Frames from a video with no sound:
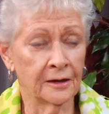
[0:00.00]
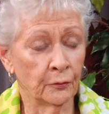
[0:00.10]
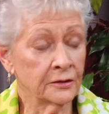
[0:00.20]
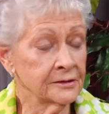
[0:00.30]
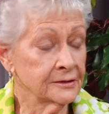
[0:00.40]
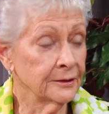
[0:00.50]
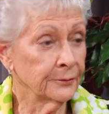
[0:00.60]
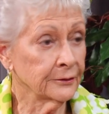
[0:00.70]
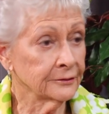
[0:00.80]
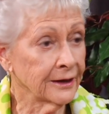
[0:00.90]
what's a
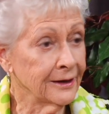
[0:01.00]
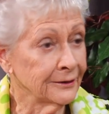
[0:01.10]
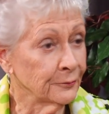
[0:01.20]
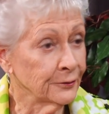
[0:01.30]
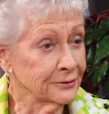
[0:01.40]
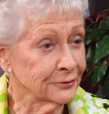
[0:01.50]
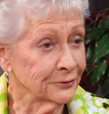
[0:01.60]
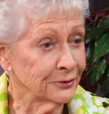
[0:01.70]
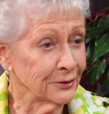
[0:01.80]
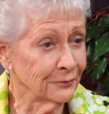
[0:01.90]
typical day in the winter?
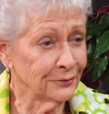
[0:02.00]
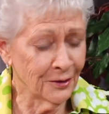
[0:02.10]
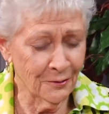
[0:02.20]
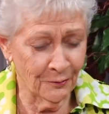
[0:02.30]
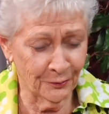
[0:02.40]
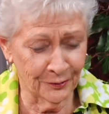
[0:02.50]
You don't know.